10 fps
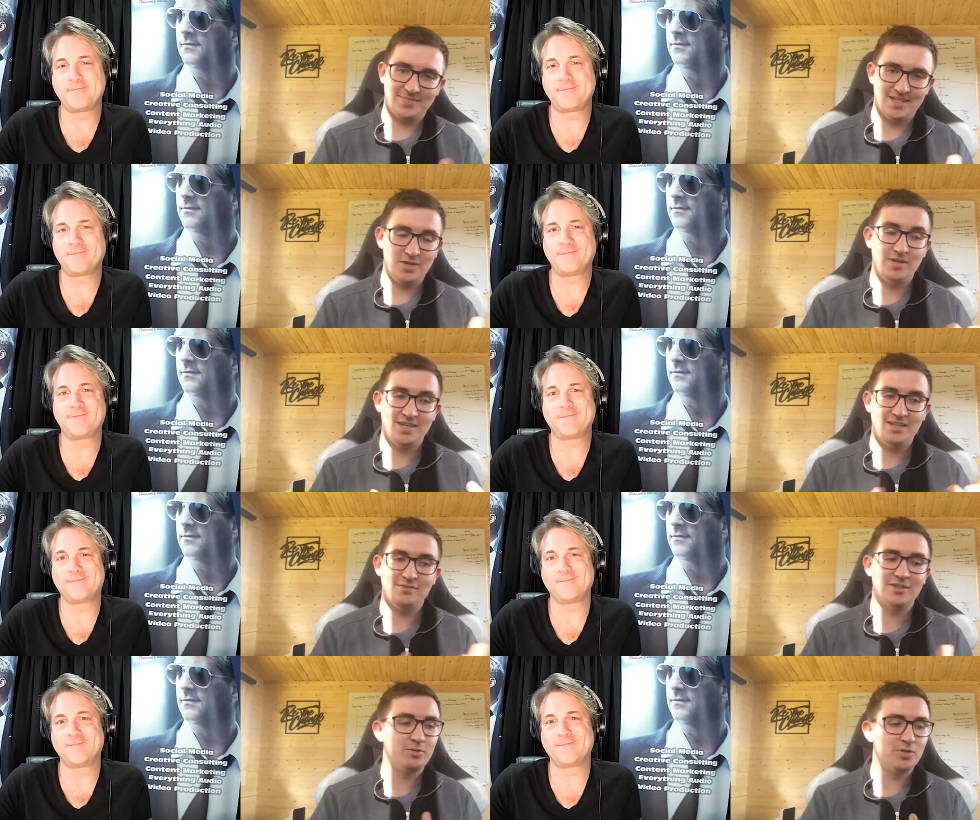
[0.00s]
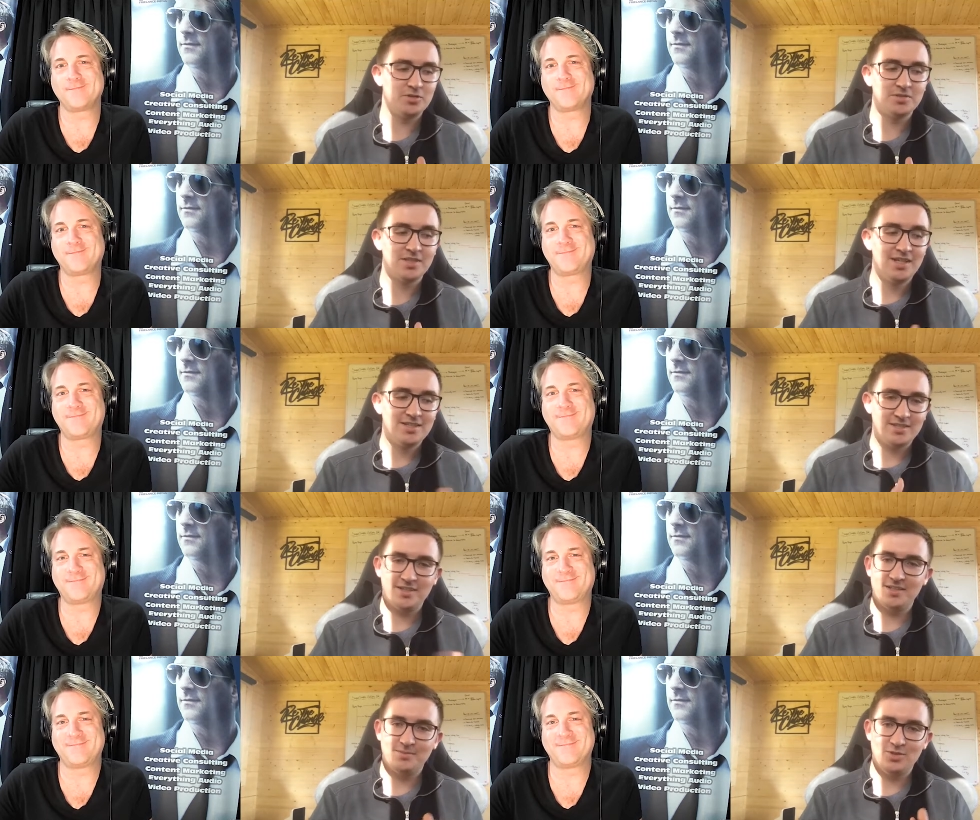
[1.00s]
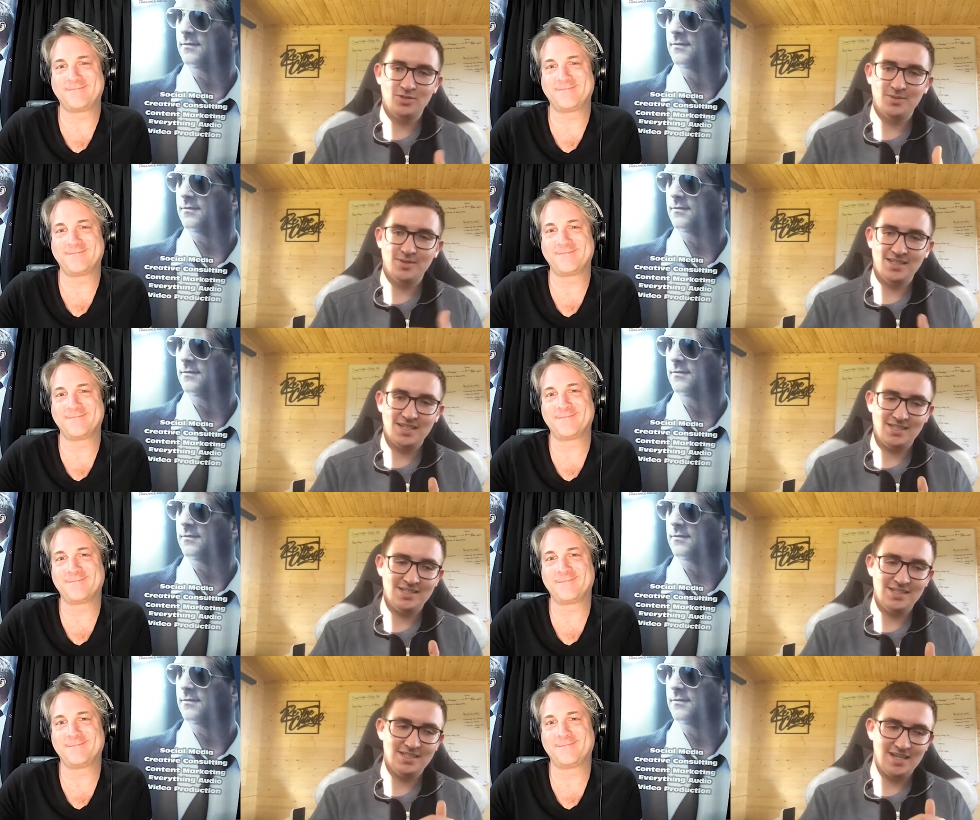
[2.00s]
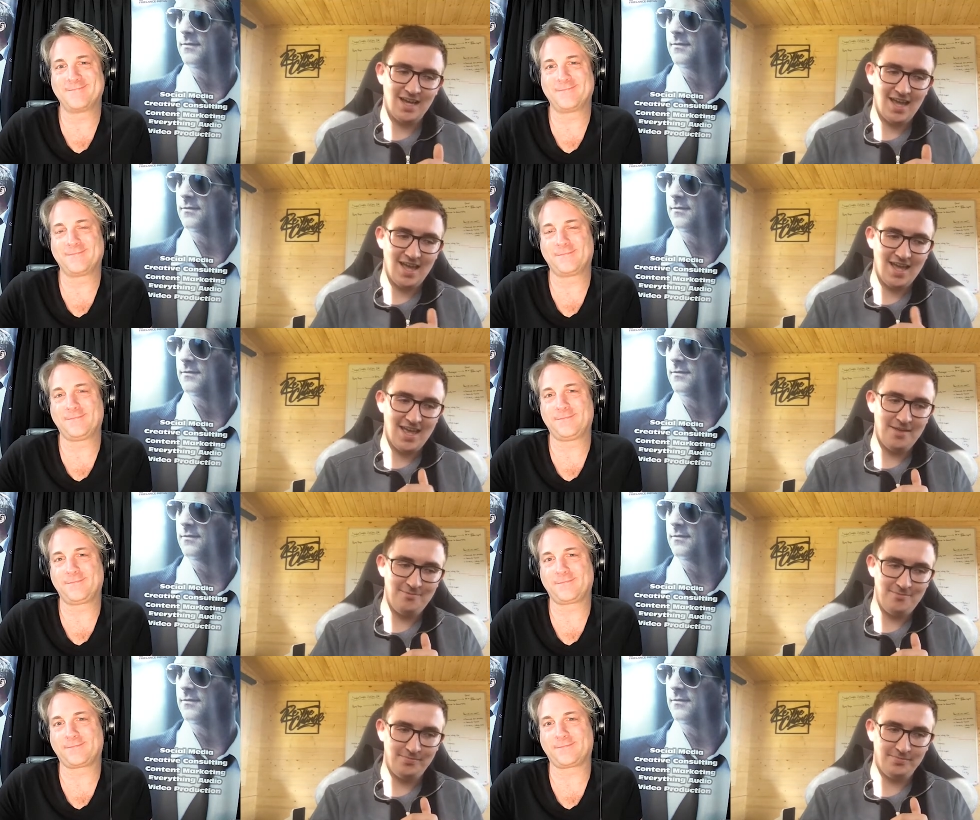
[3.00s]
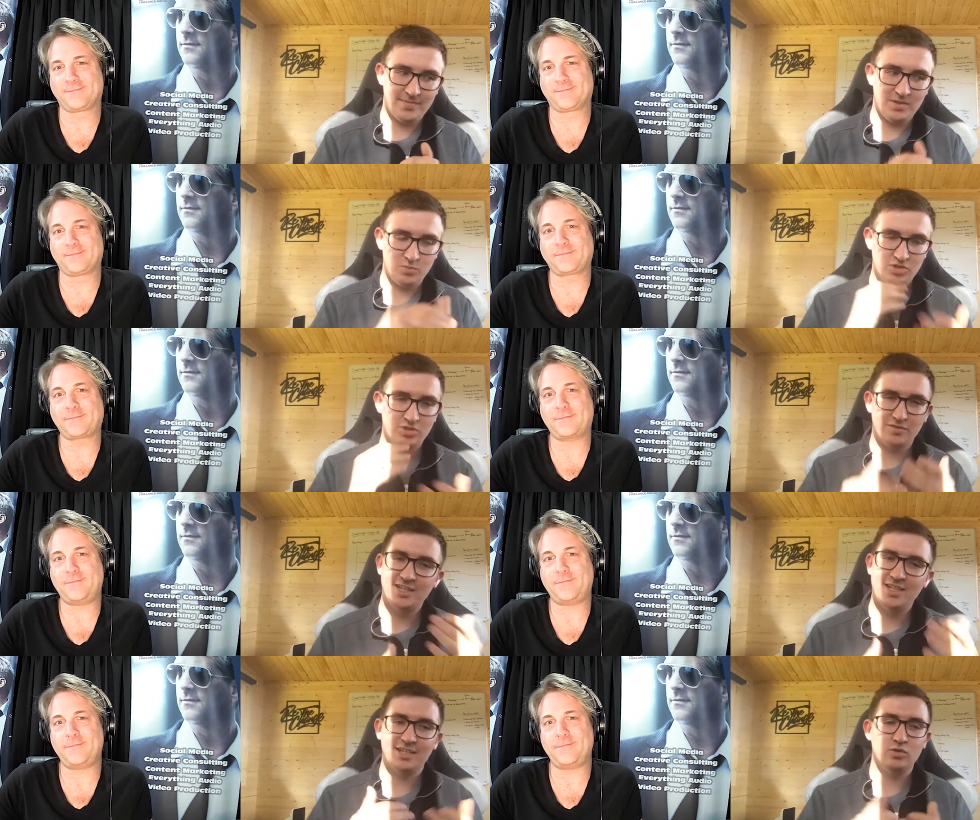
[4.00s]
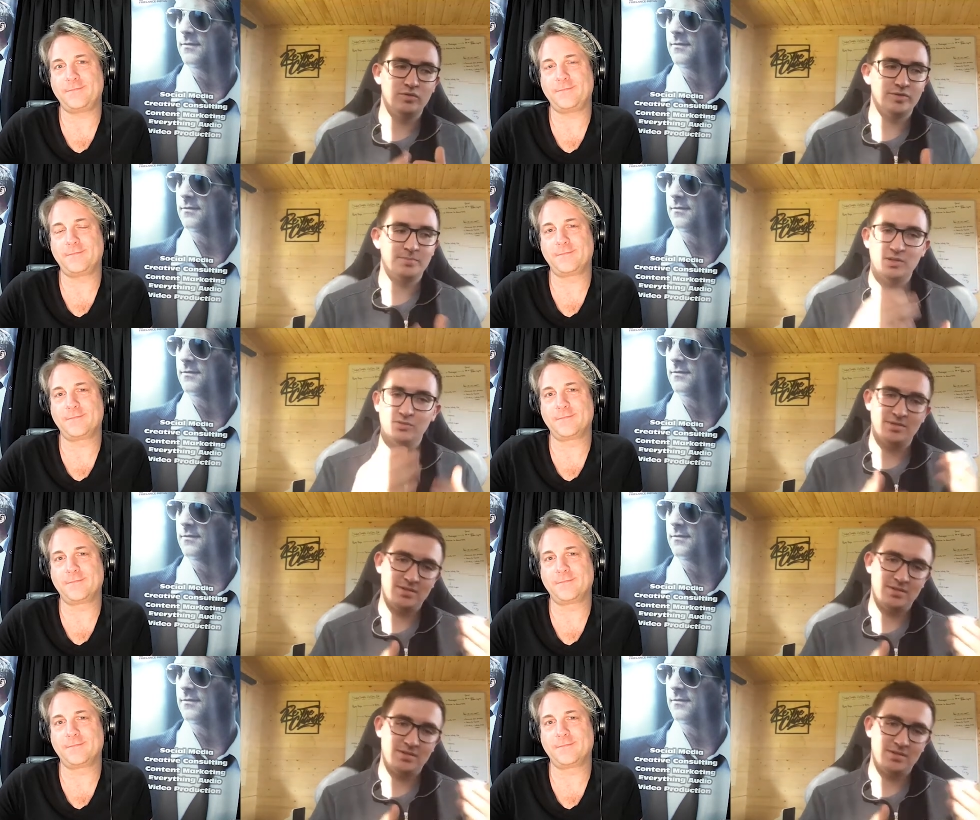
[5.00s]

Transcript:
Speaker 1: and how naive I was. Started up in June 2019, um, and was sort of ticking over, building